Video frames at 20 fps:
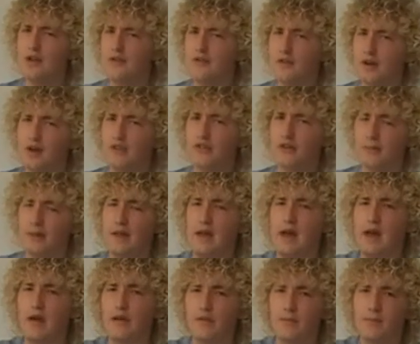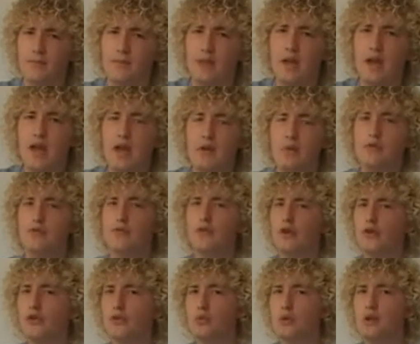to find something out, he would
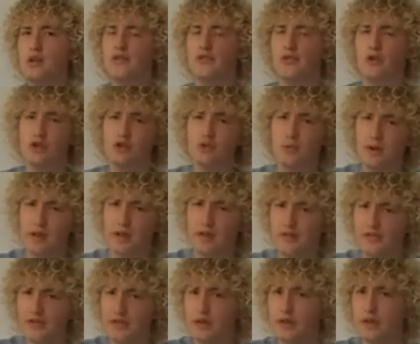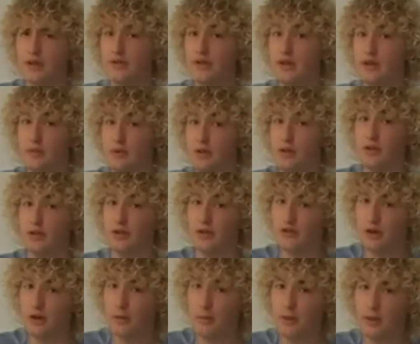first research what other scholars had written on the
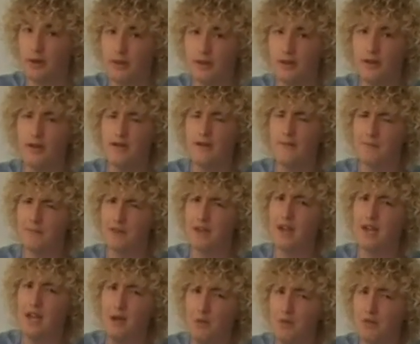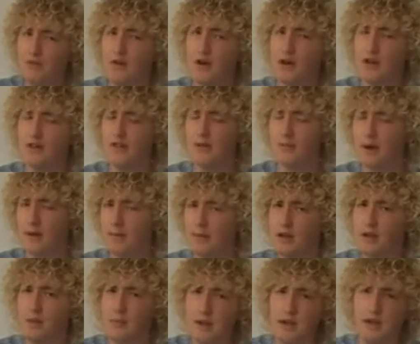topic. Then he would find the
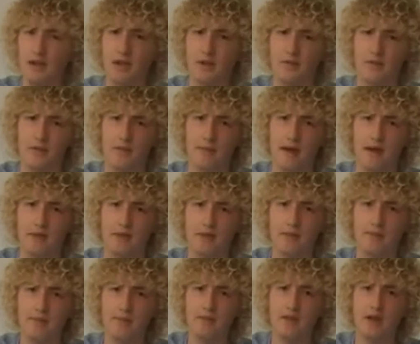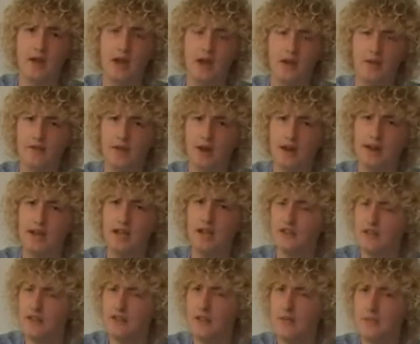public opinion of the matter, and finally
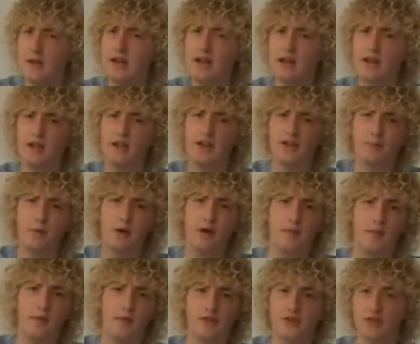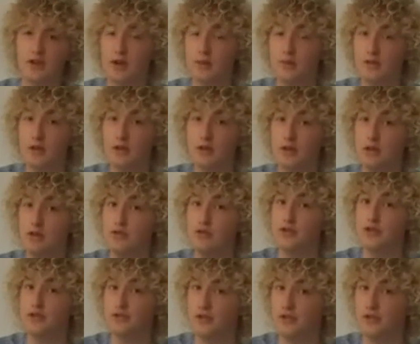systematically experiment to come to
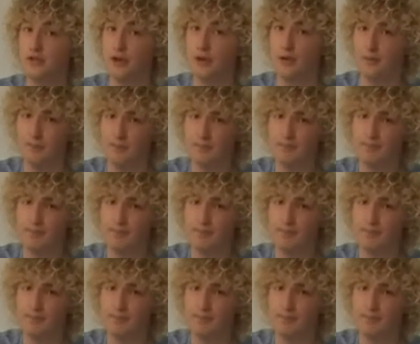conclusions of his own.